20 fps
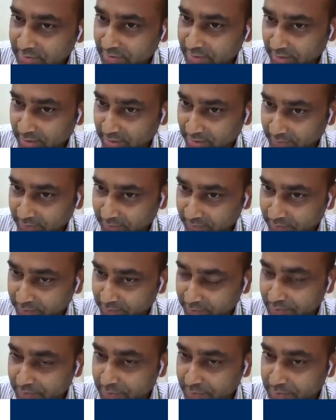uh,
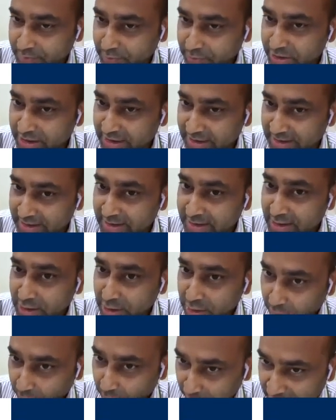protein.
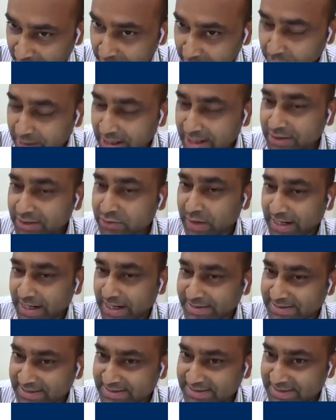One way to
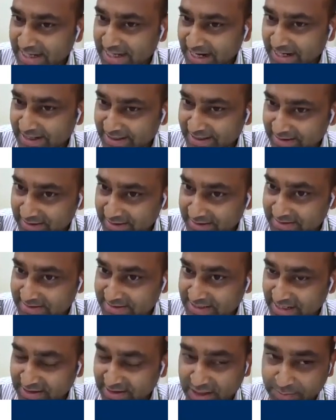adjust that is
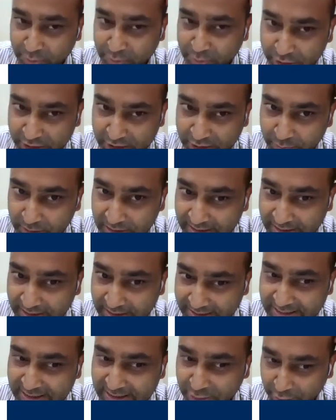that the protein will
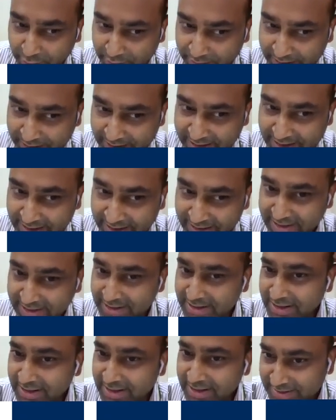tilt or aggregate.
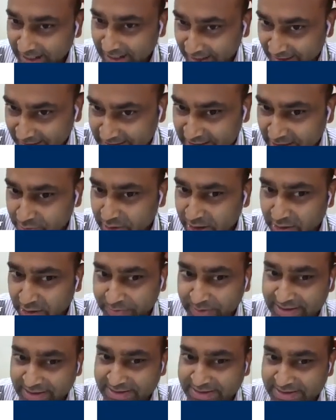The another way
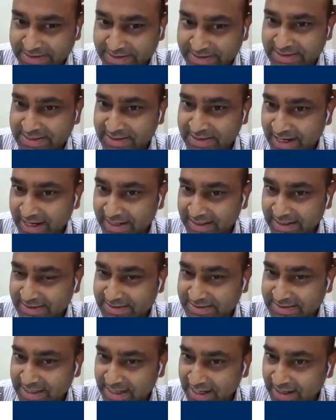of adjusting that
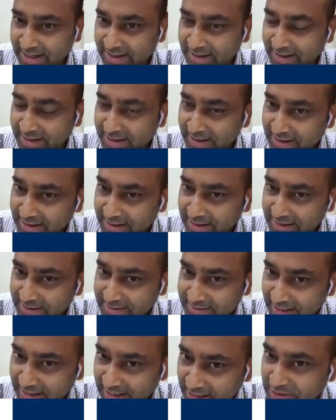is that
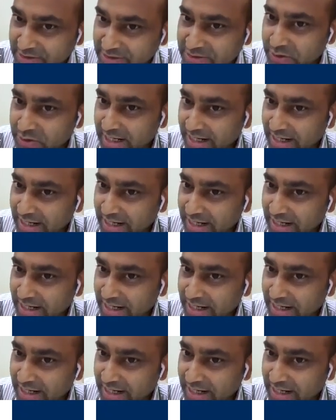the lipids will